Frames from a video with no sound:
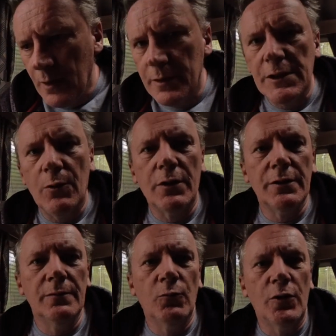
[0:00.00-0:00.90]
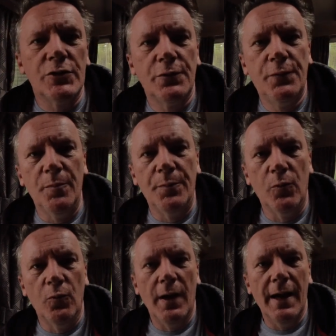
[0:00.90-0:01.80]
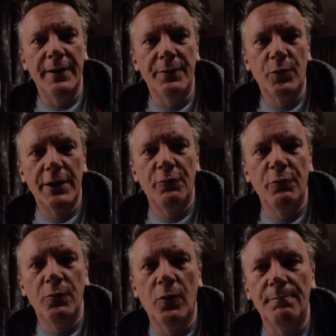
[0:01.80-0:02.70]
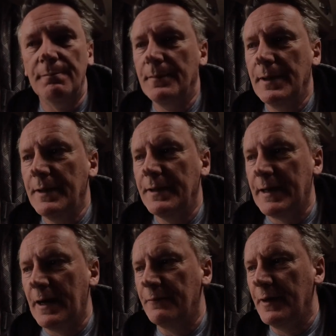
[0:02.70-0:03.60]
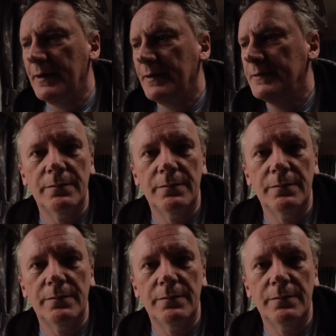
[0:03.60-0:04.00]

so I can watch football and whatever we want in the caravan.